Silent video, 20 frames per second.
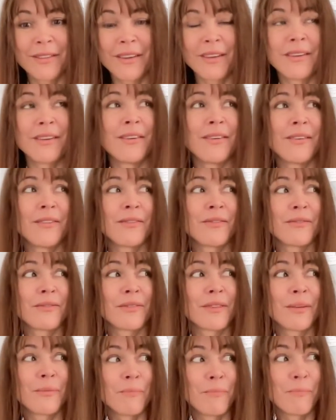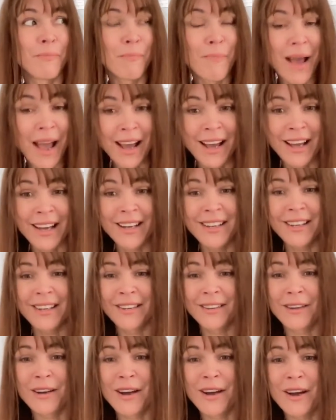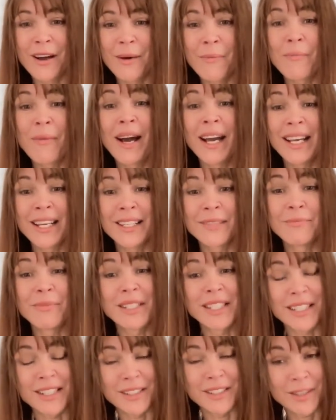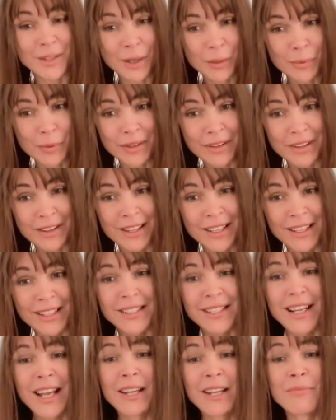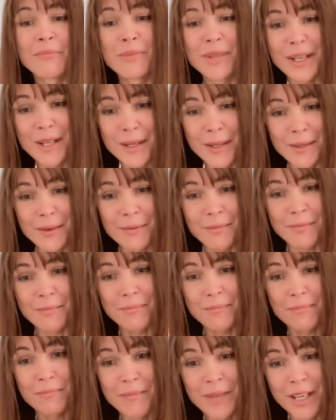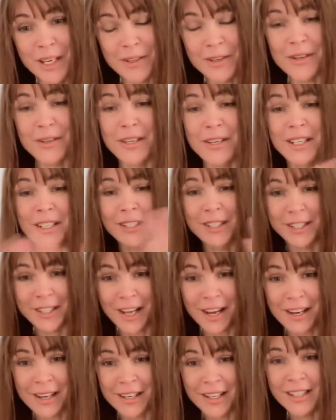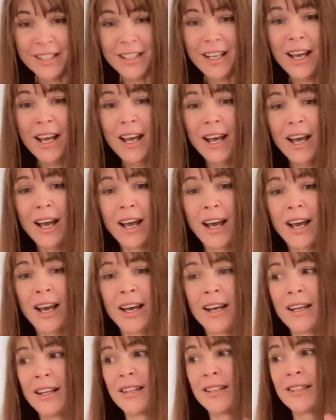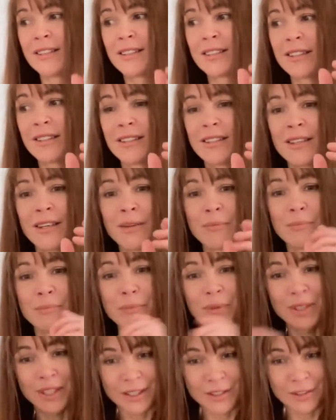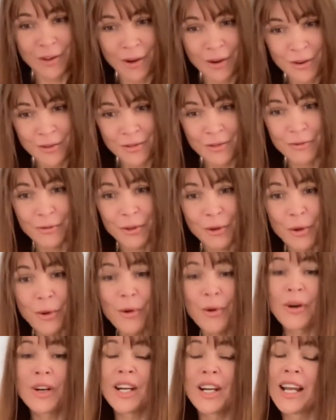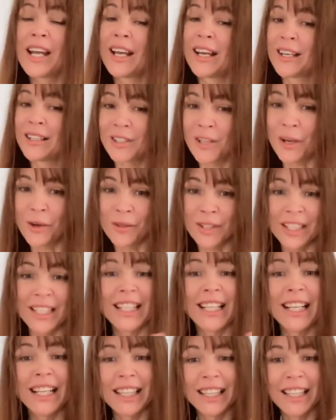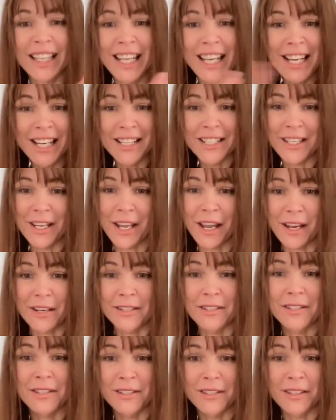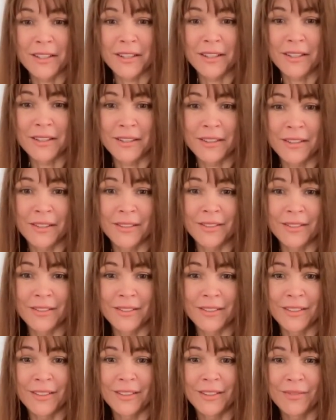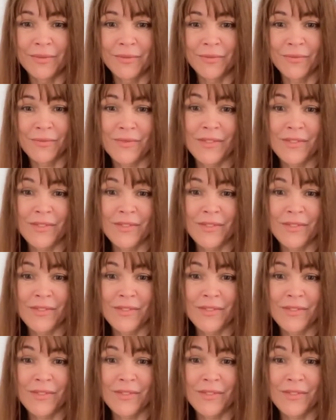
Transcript: uh, the man uh, might misinterpret this and bring the mirror inside and uh, put it on the floor so that it leans against the uh,